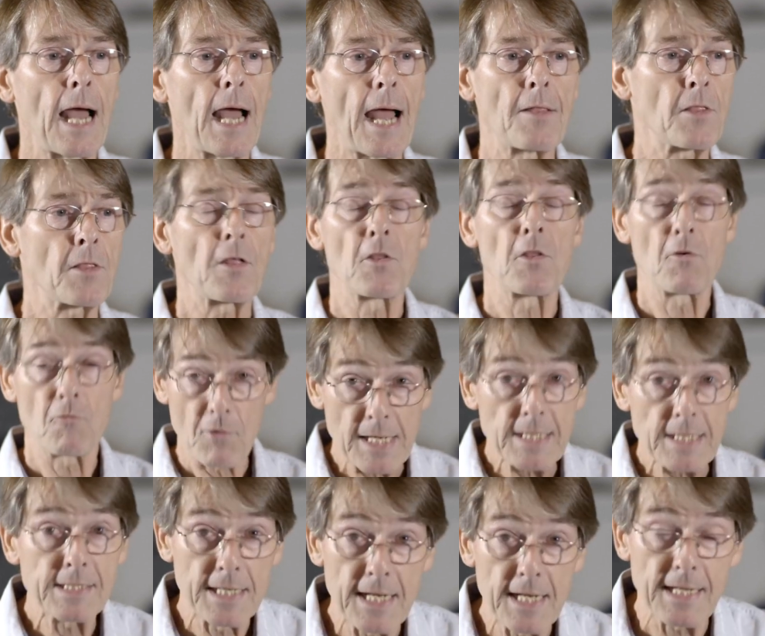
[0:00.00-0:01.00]
And the
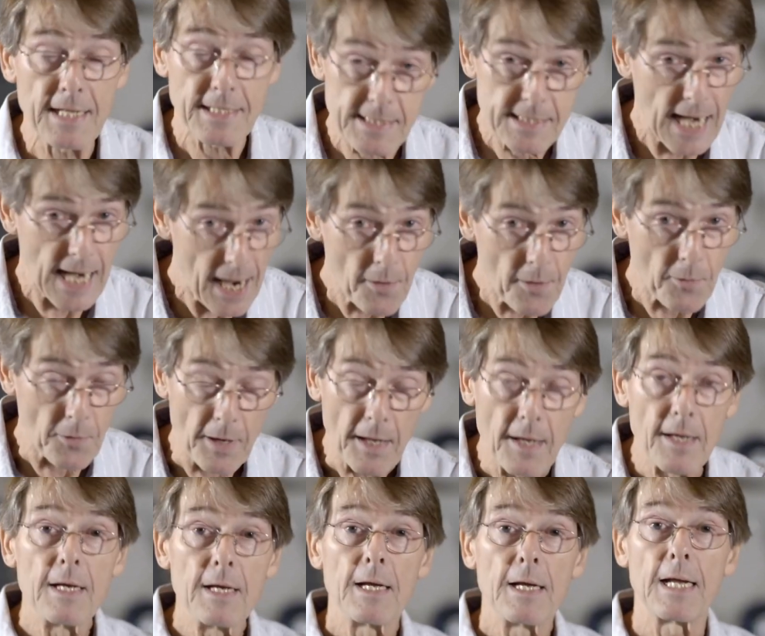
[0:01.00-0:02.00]
reason it's down
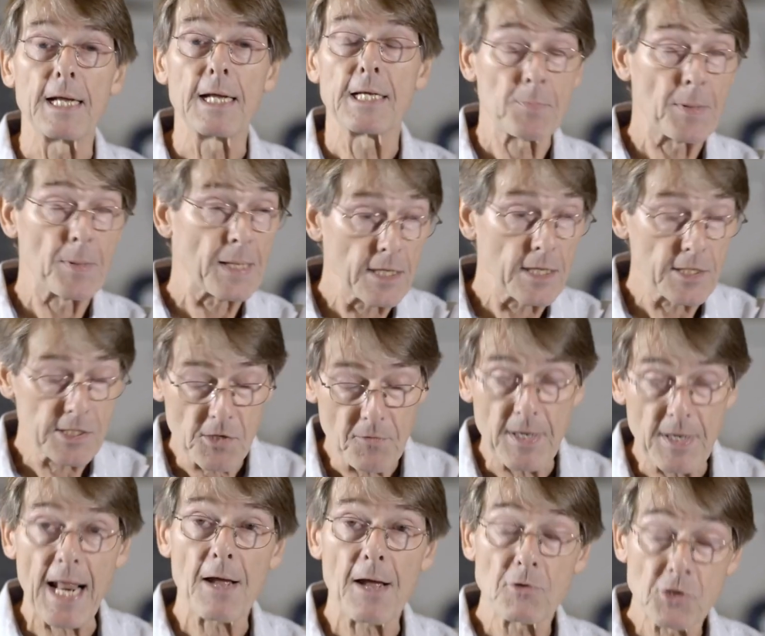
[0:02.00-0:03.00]
is because
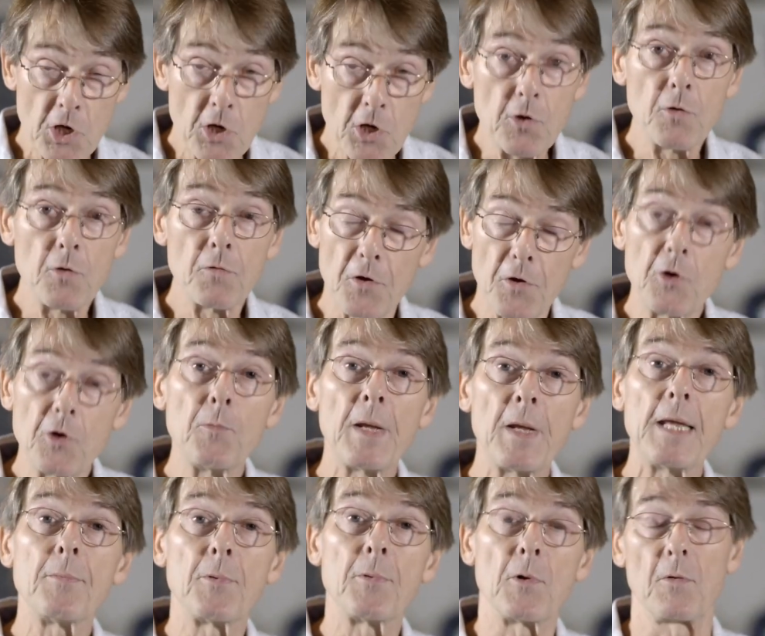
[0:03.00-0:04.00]
there are now too few
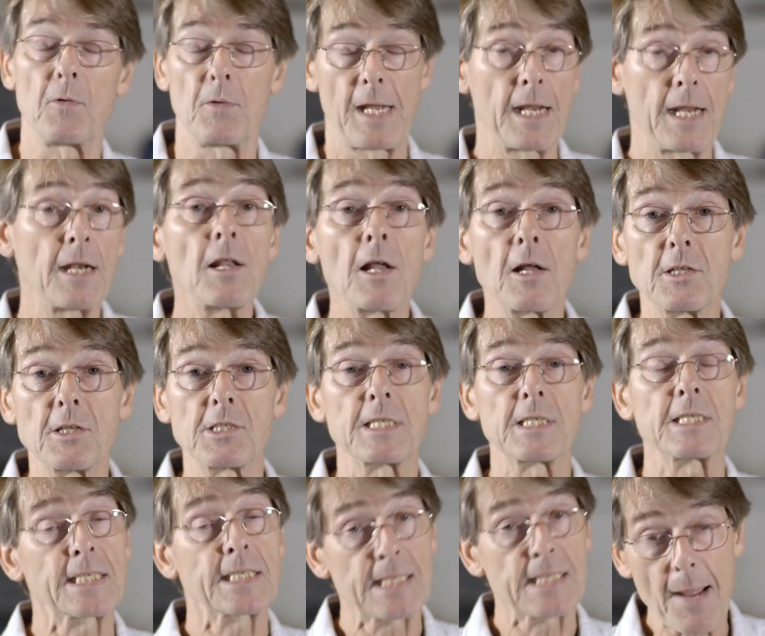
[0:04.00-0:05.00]
people in
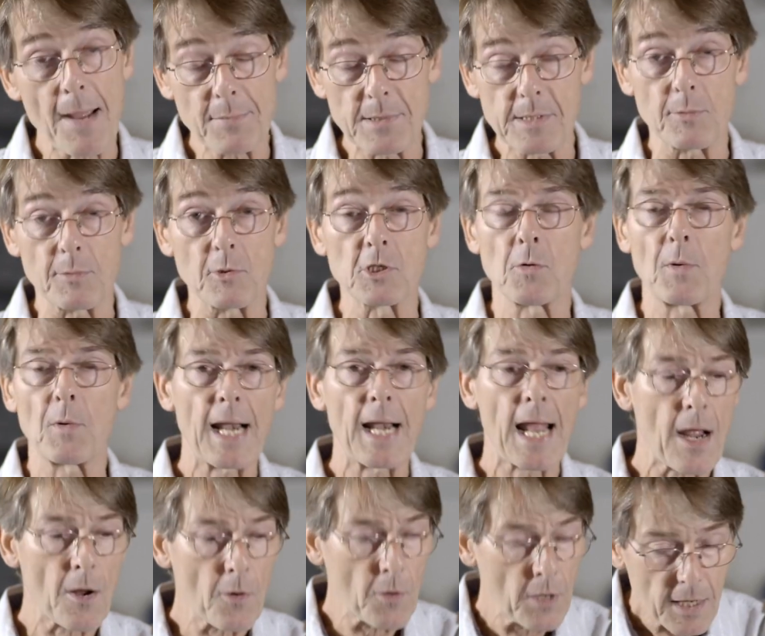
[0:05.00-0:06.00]
London susceptible to
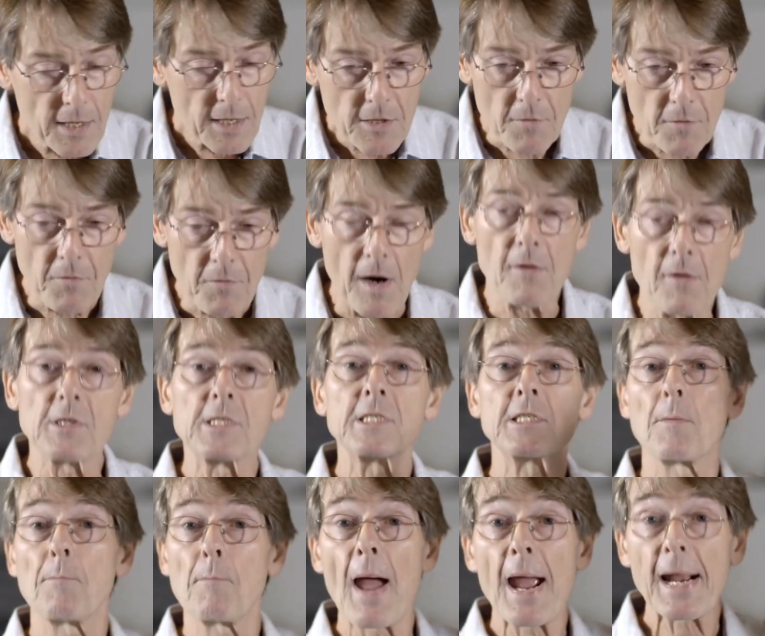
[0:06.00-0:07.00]
allow the virus
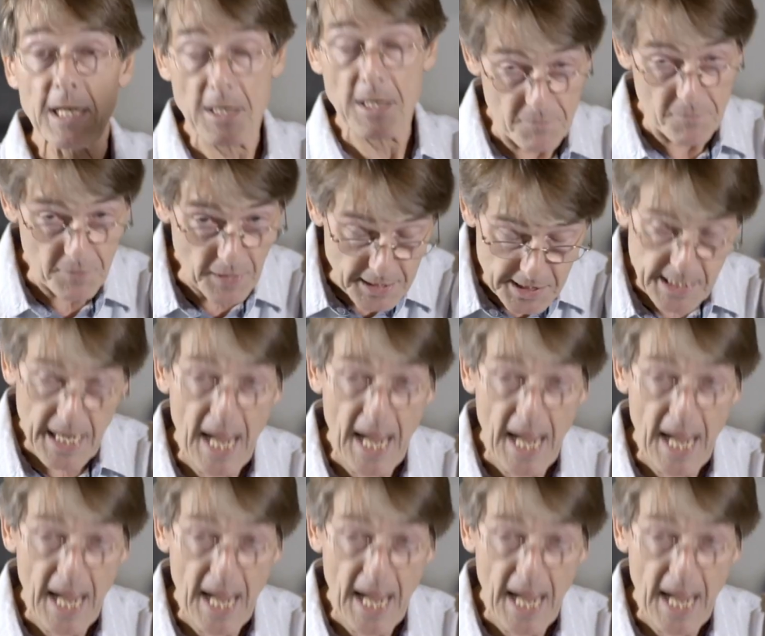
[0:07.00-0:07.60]
to magnify,